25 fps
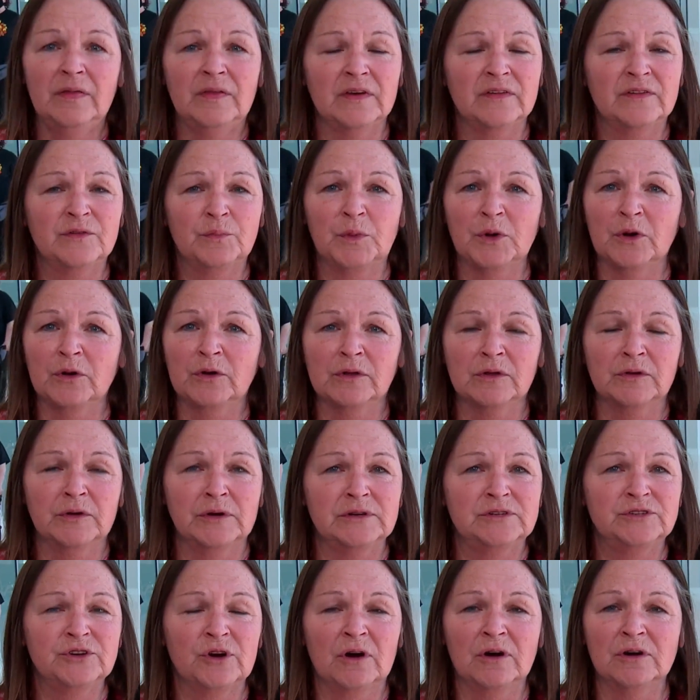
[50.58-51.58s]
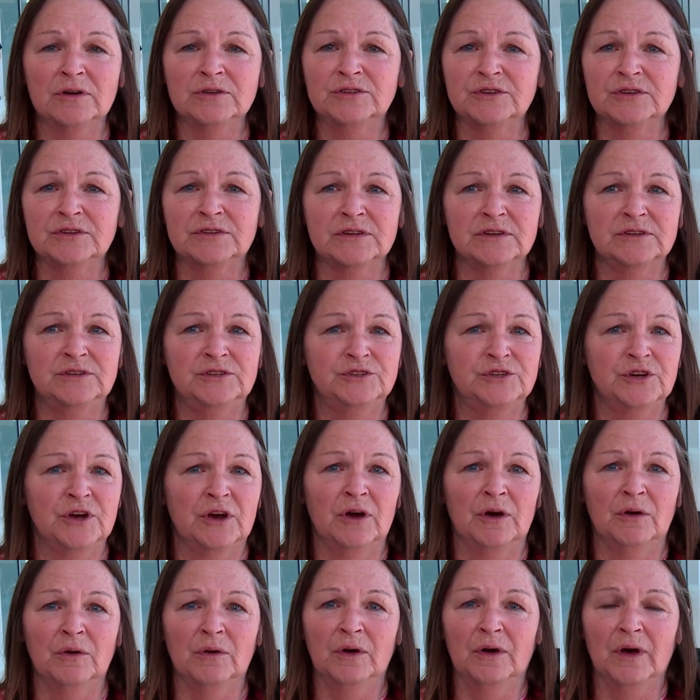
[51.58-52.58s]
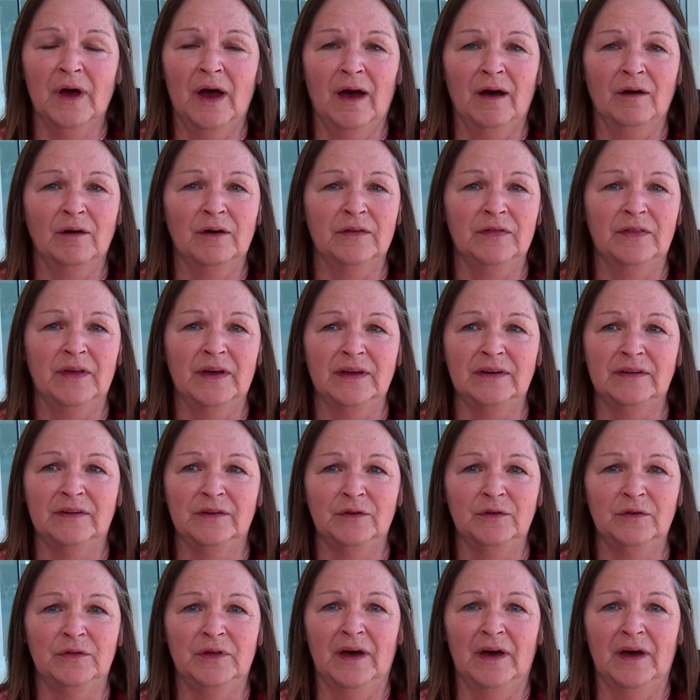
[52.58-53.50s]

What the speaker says: This burglary charge is a joke. How could they do